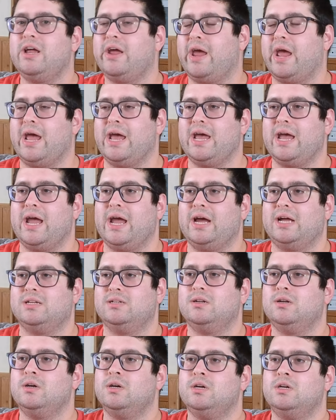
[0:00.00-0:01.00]
And
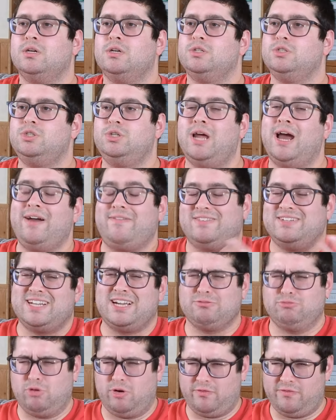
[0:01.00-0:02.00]
having to get
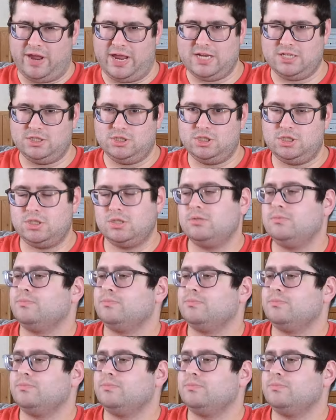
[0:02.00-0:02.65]
revenge.